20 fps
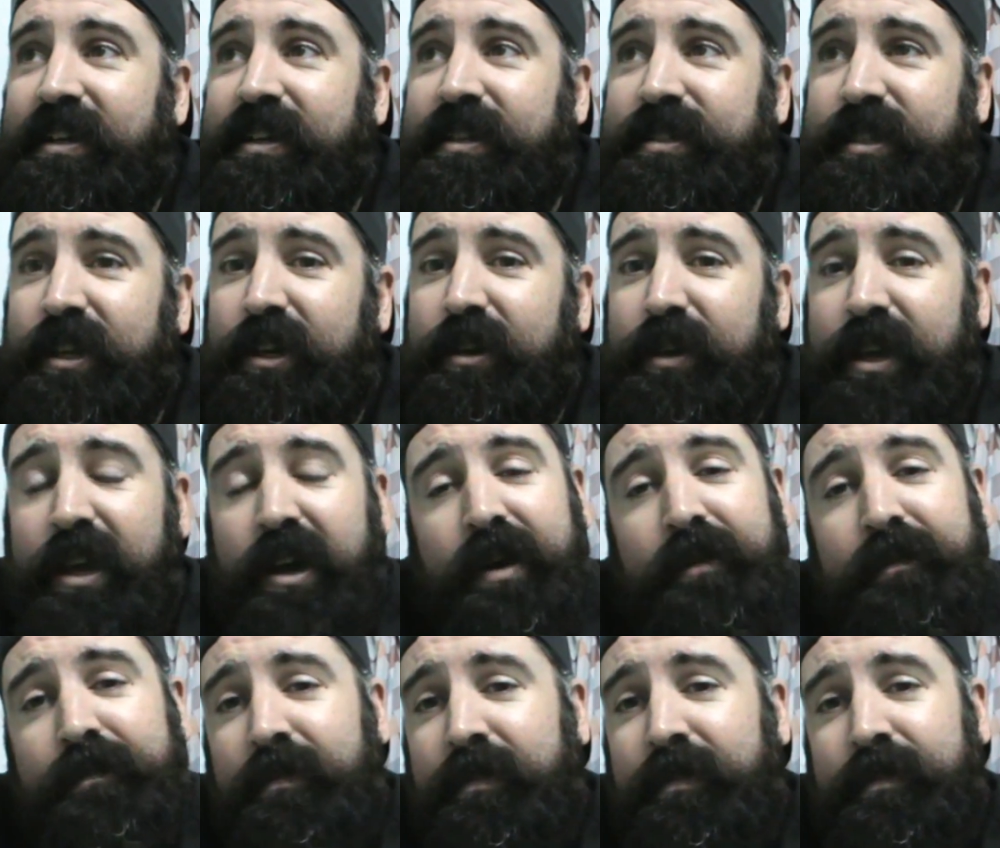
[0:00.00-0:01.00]
So
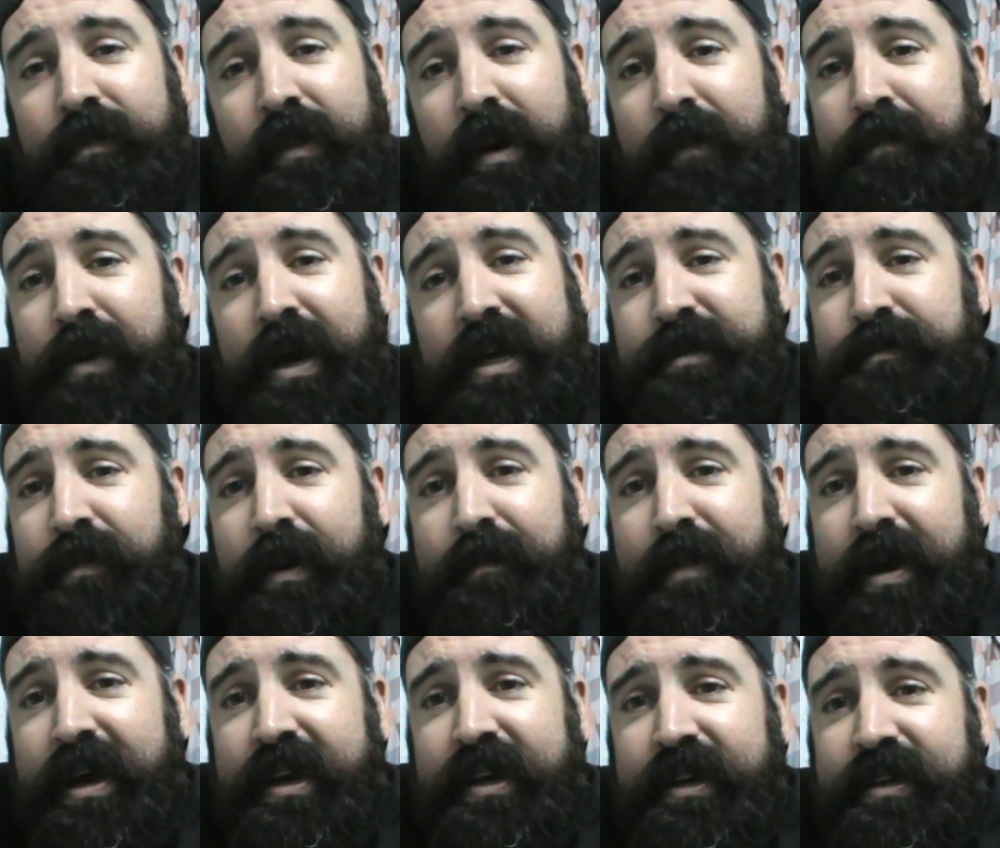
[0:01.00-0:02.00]
yeah, I packed my
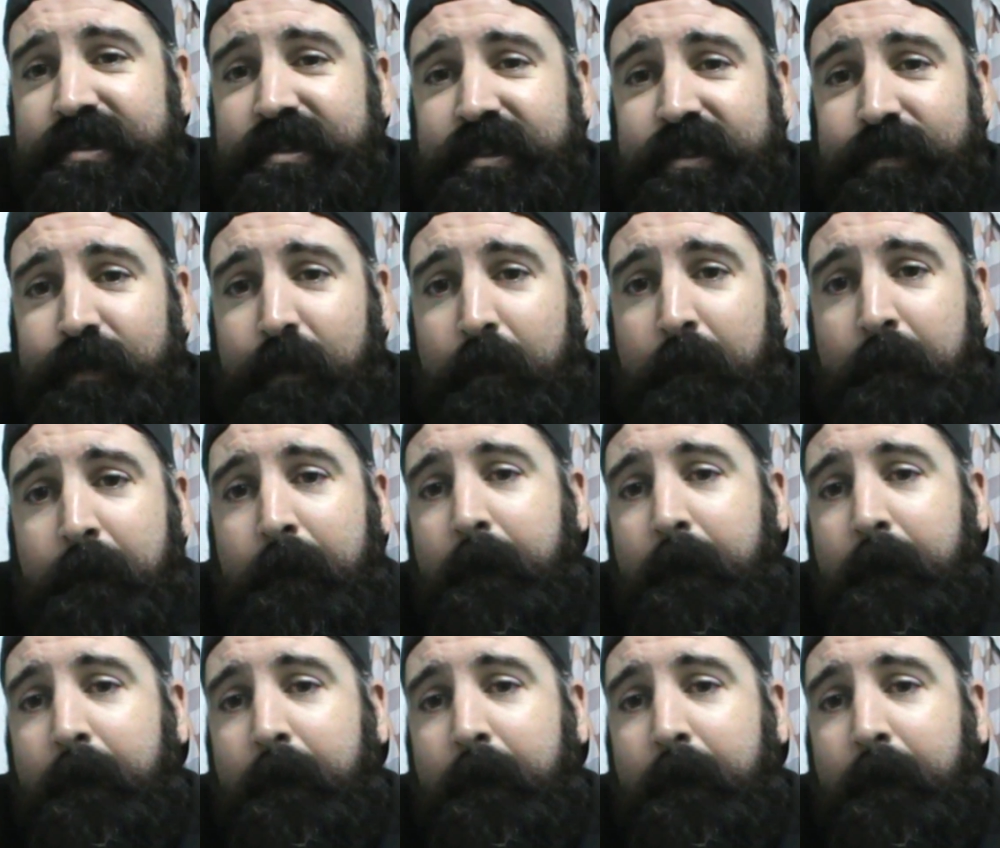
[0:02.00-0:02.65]
bags and